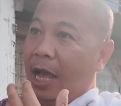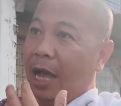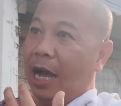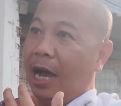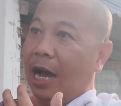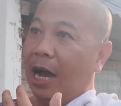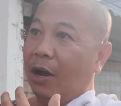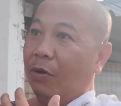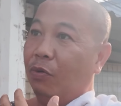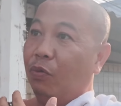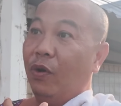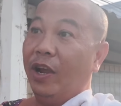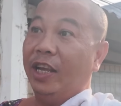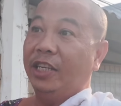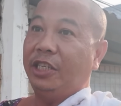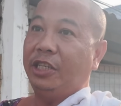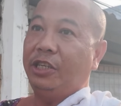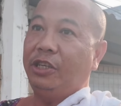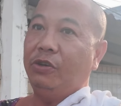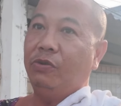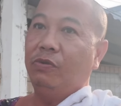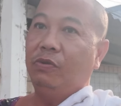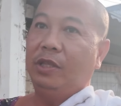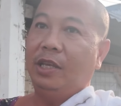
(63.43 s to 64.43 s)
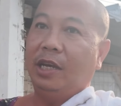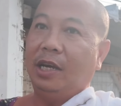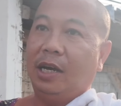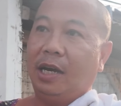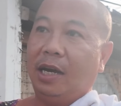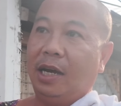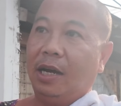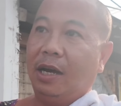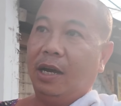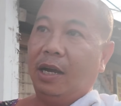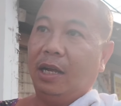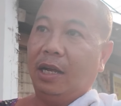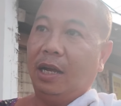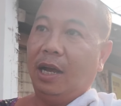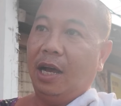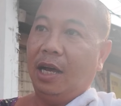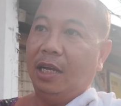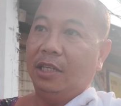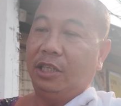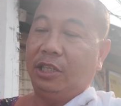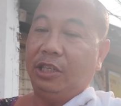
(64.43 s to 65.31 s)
uh, rescued the uh,